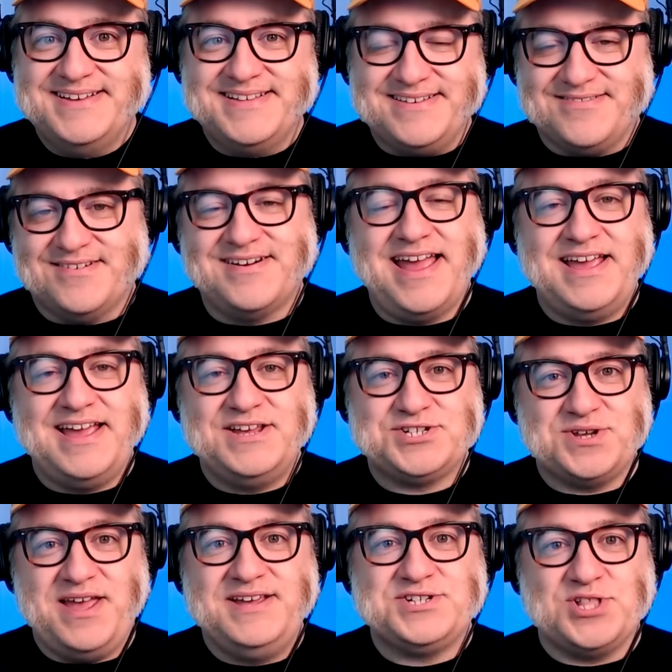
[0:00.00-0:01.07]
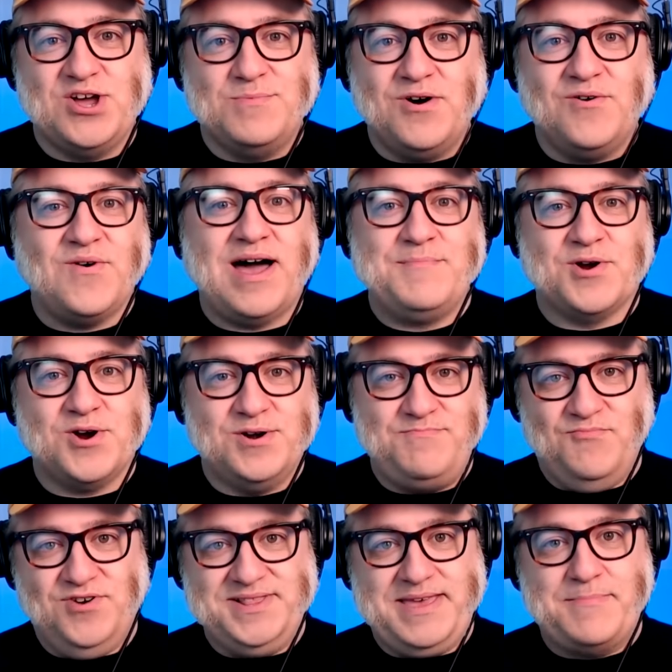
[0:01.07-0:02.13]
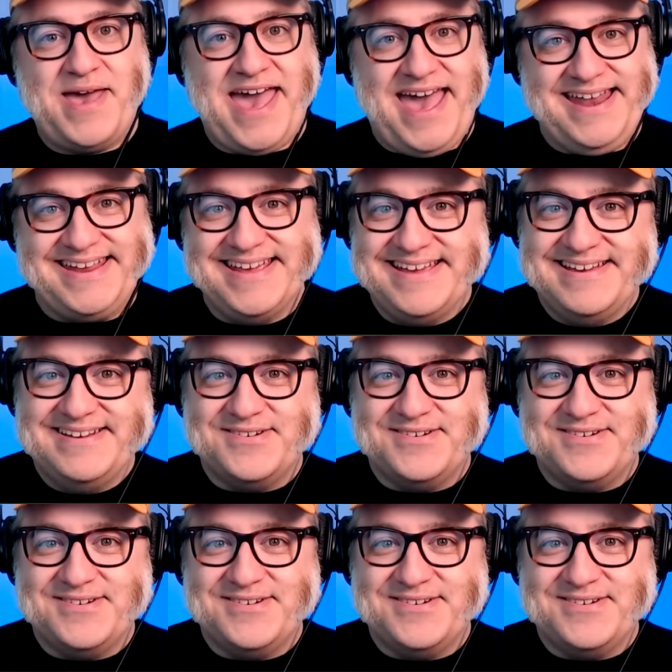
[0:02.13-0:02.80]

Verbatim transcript: or hey, sh hey Shlomo, I'm hurt really bad,